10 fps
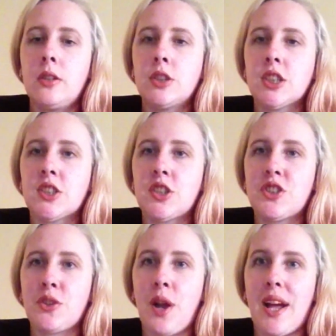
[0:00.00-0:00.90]
just to
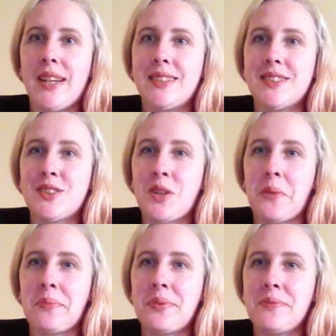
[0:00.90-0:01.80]
try and
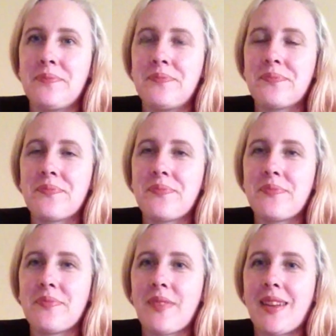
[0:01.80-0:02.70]
stop
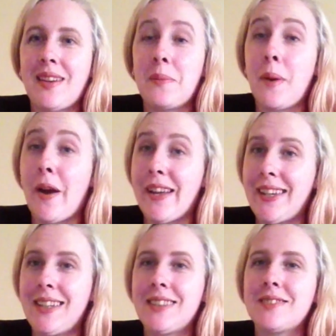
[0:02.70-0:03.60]

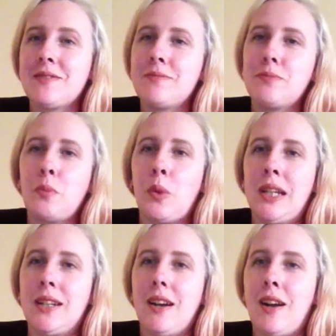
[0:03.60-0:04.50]
buying
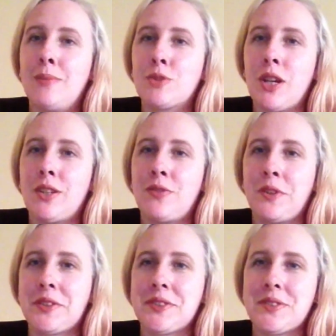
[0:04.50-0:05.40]
when I'm trying to
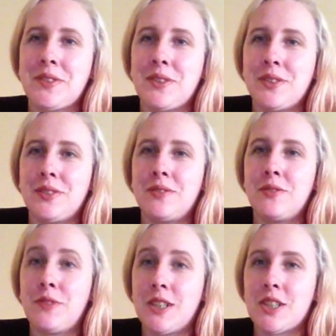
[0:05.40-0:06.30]
focus on
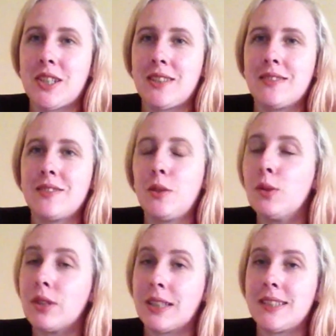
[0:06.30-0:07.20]
finishing,
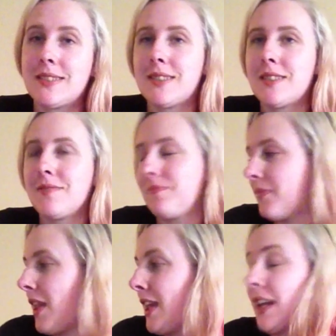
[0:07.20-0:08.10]
or at least
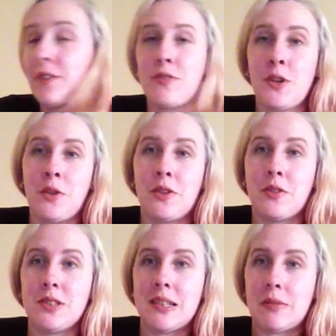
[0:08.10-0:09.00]
getting further
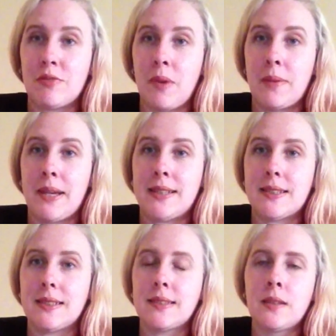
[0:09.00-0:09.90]
on some of my
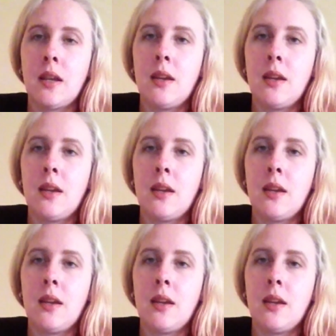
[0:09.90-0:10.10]
pieces.